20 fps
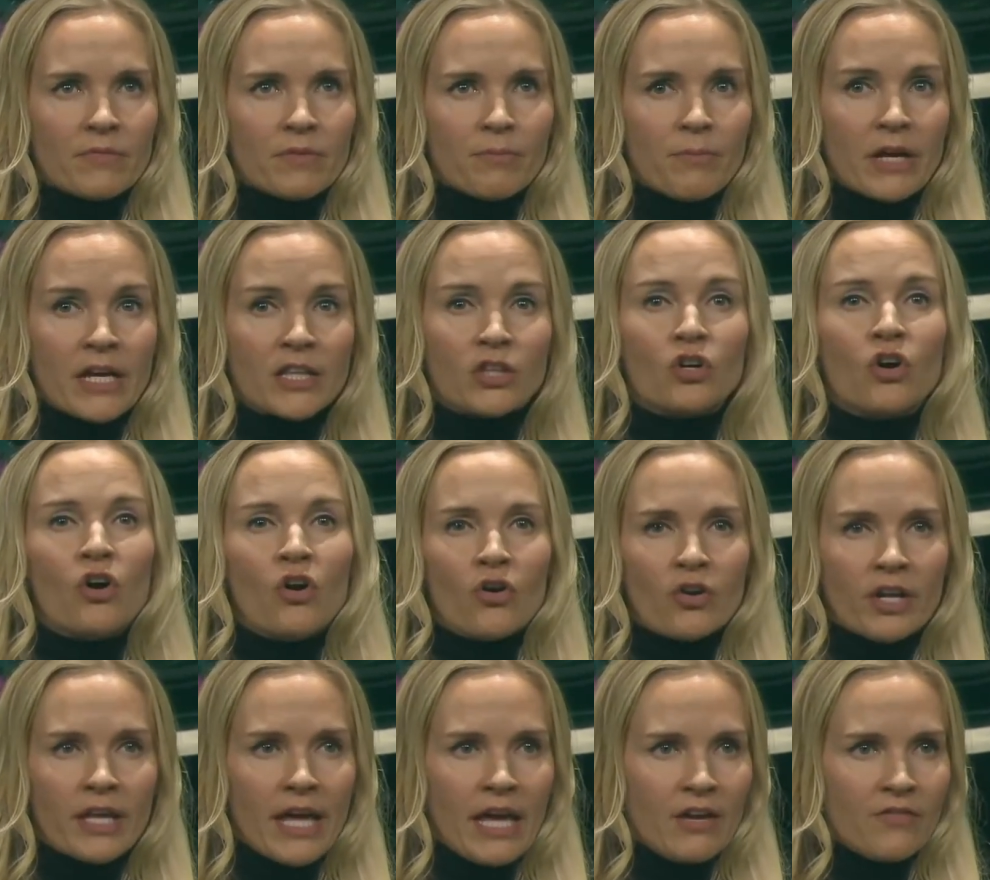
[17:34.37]
Breton
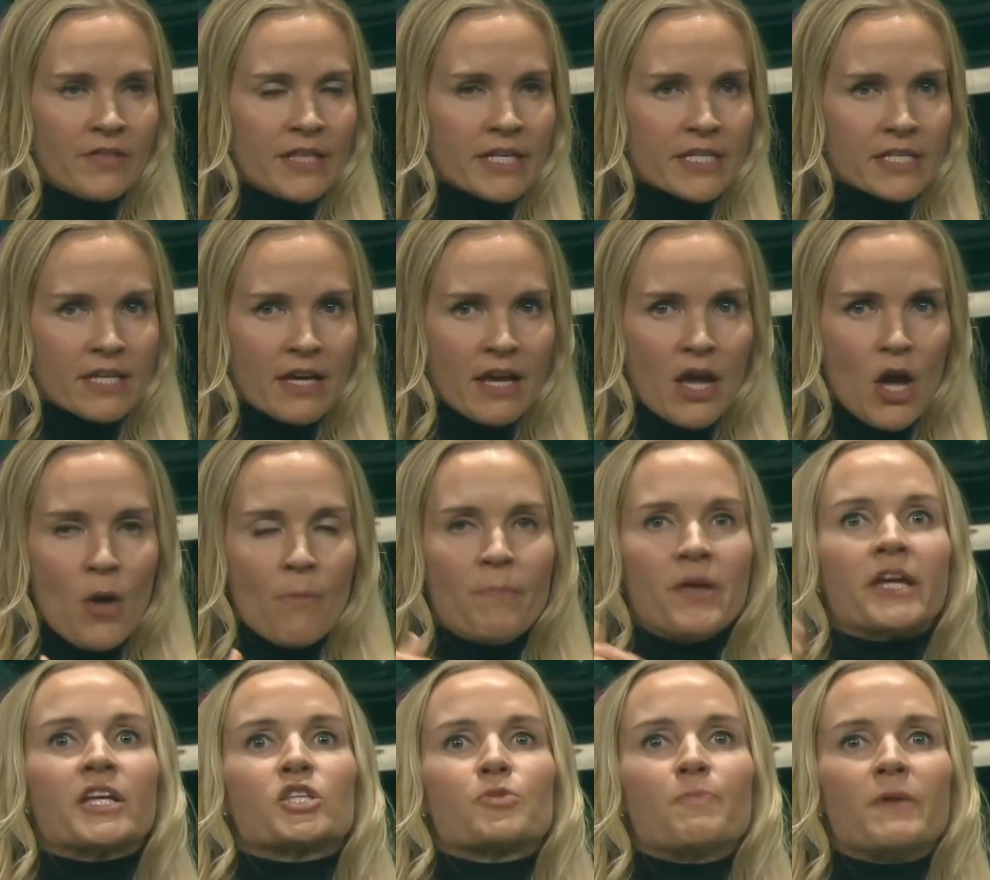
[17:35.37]
gave this
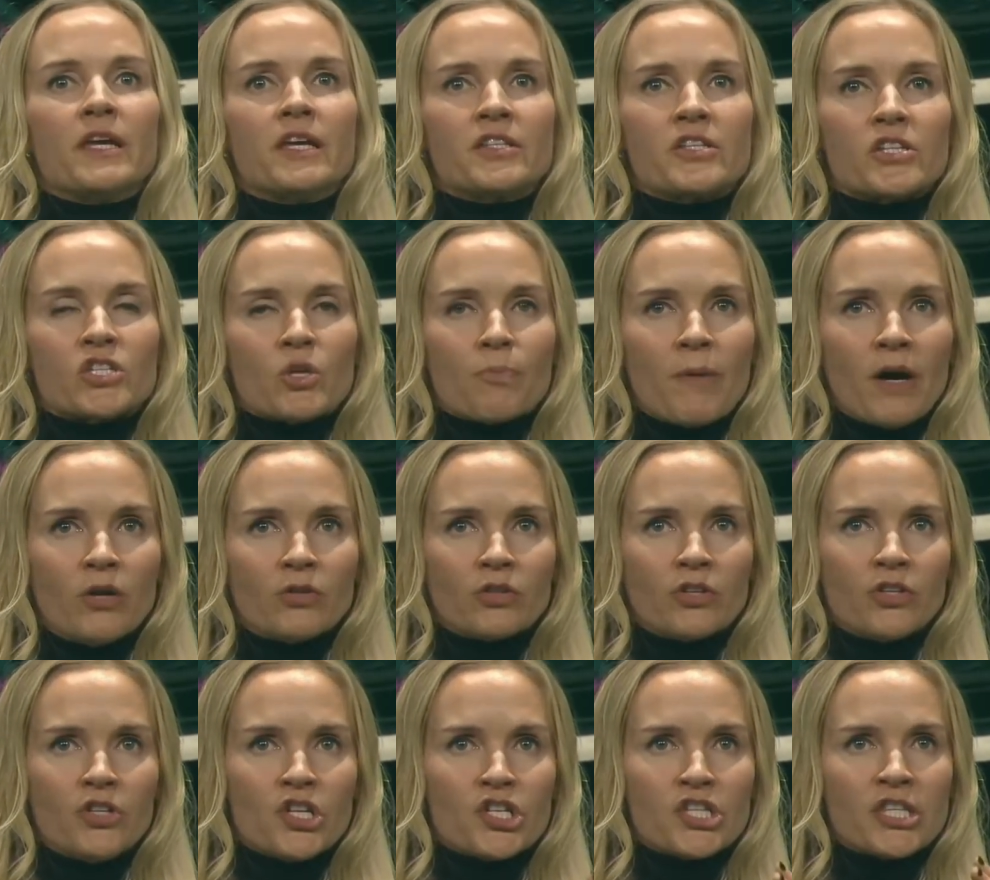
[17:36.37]
big speeches about
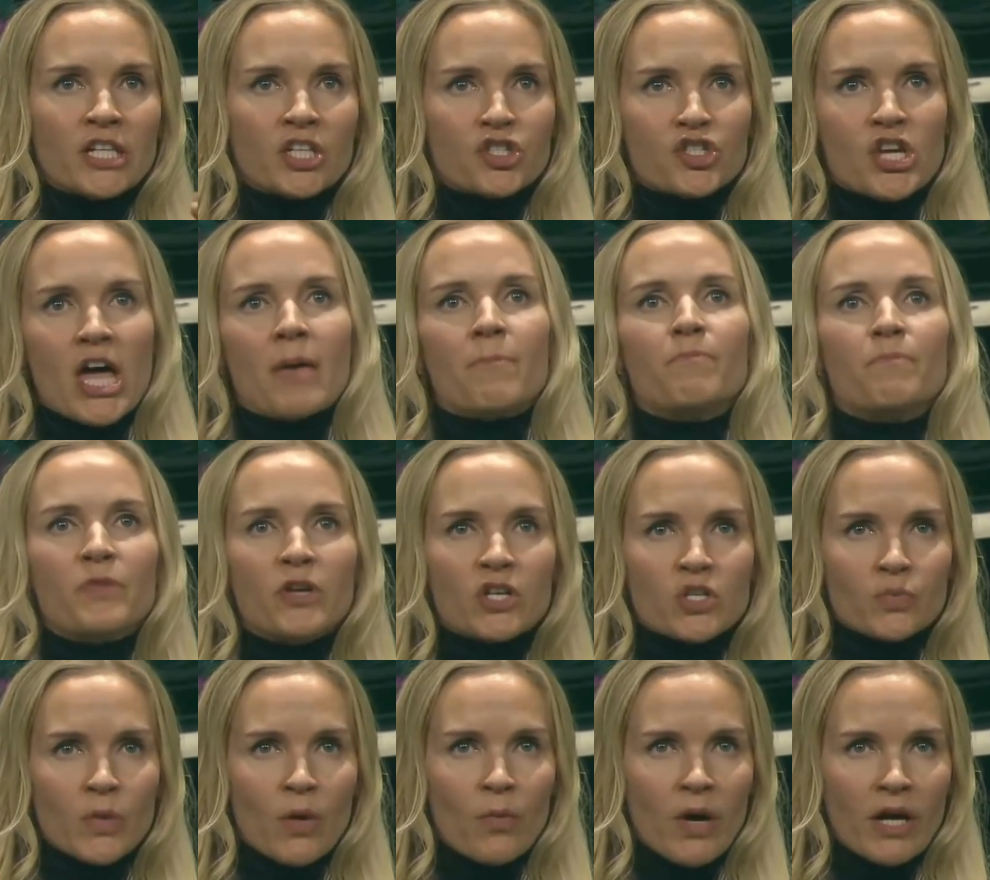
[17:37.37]
the digital champions
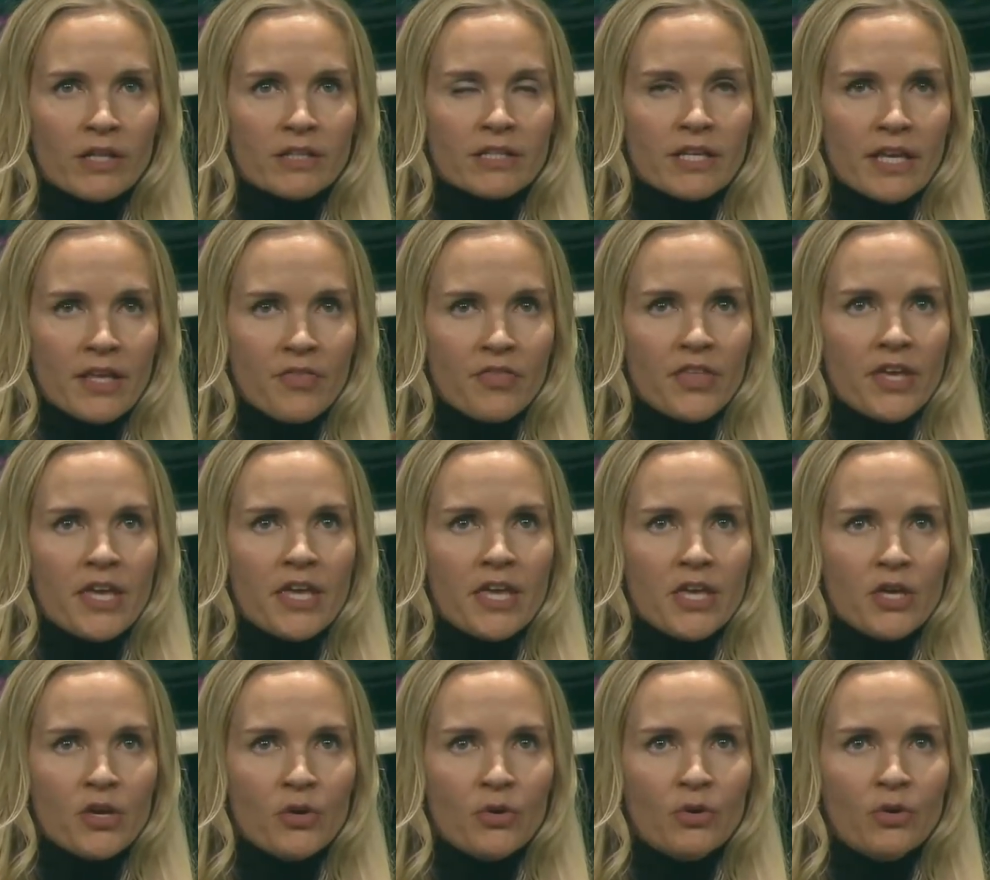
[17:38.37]
we want in the
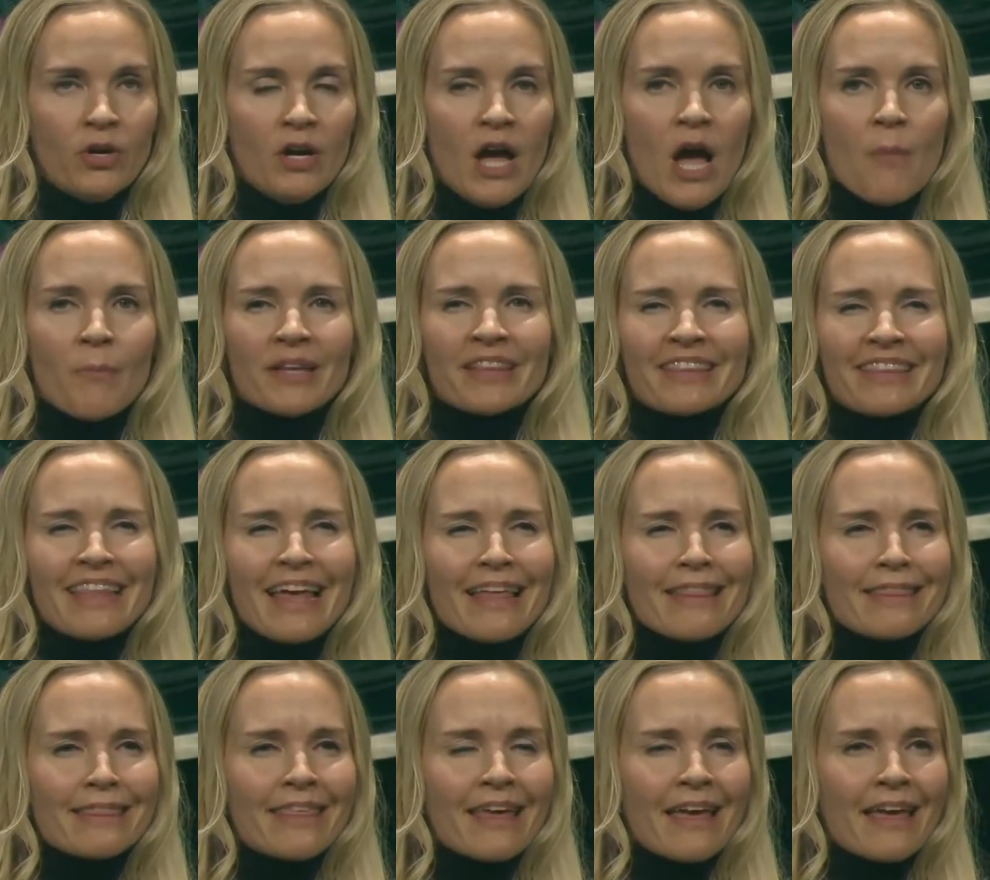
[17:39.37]
EU, but then
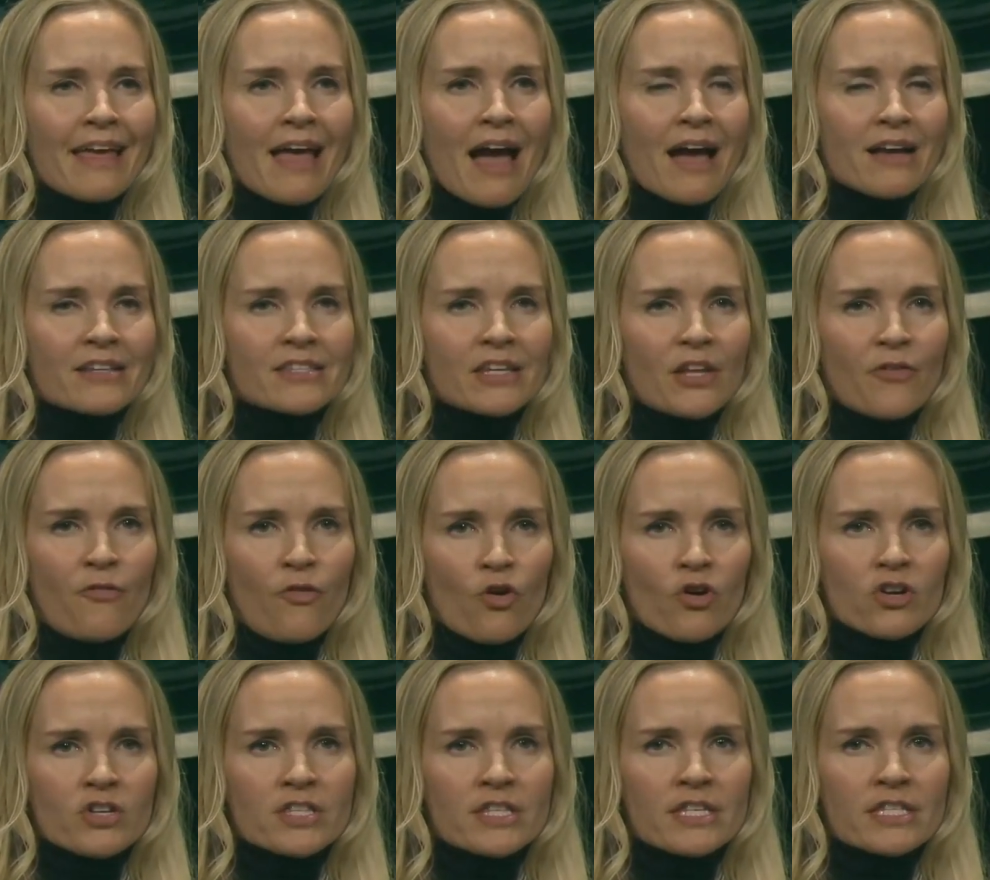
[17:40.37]
they actually
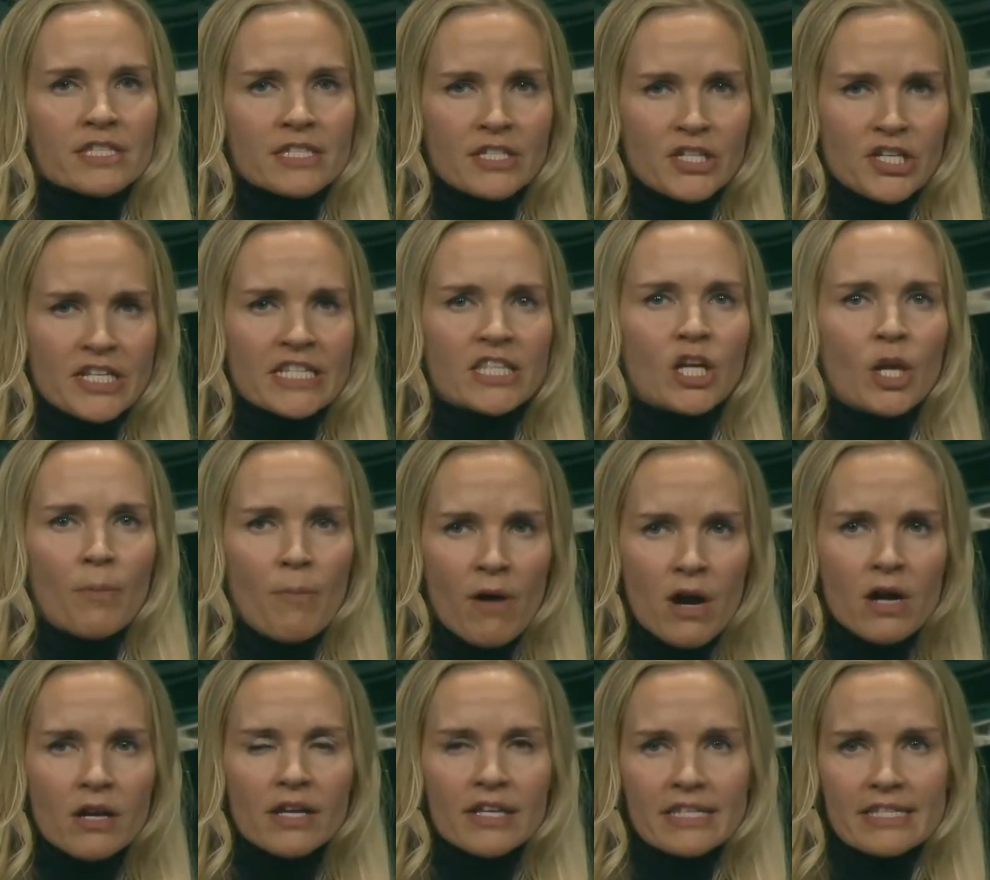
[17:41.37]
forced this Digital
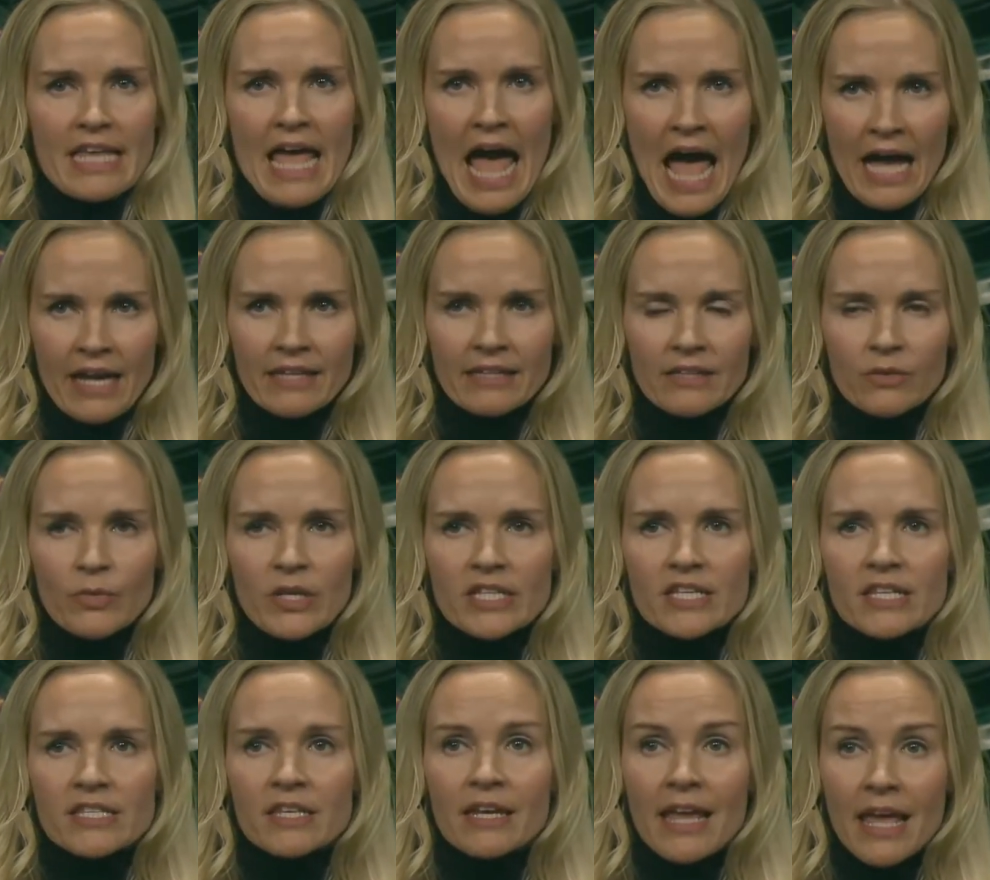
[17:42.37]
Markets Act, which
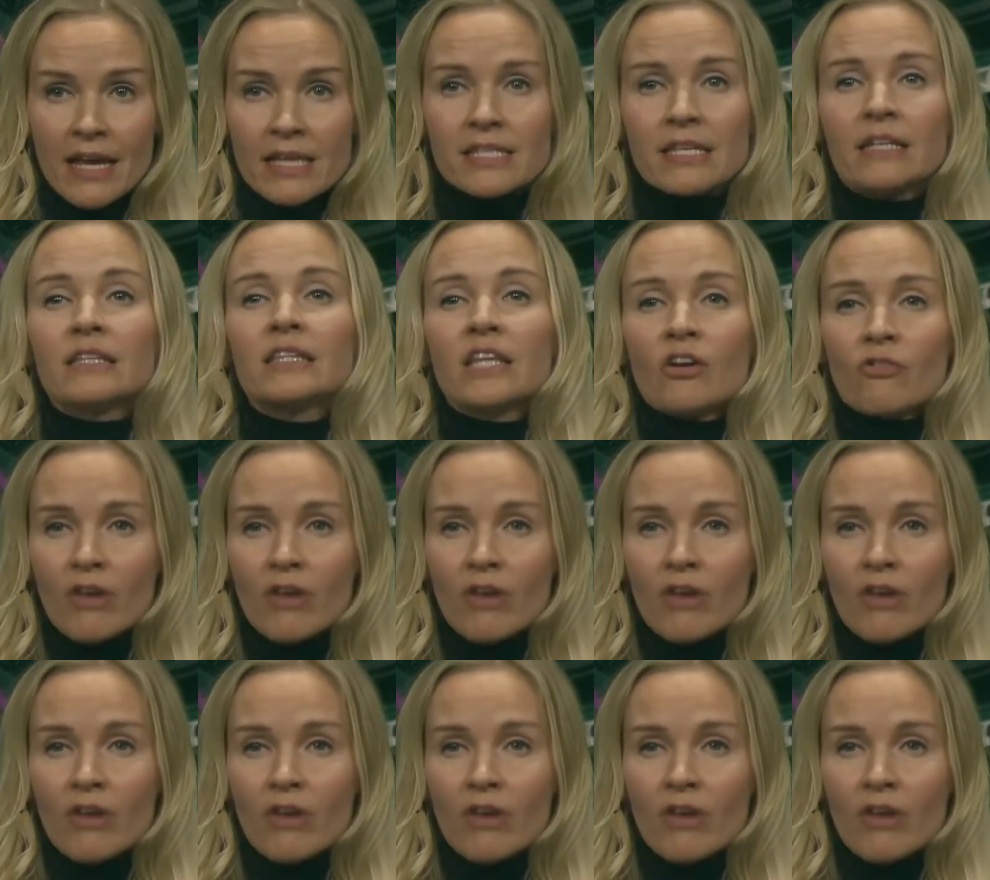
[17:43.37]
is an ex-ante